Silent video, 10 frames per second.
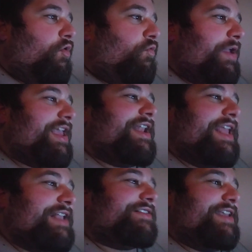we can
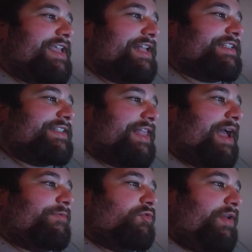easily get
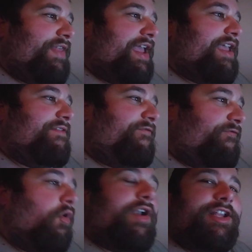slapped with a
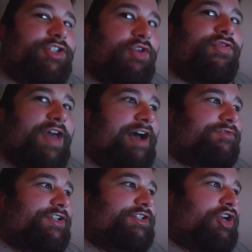
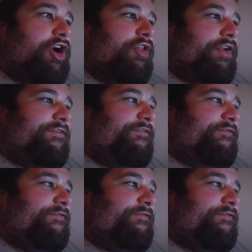$42,000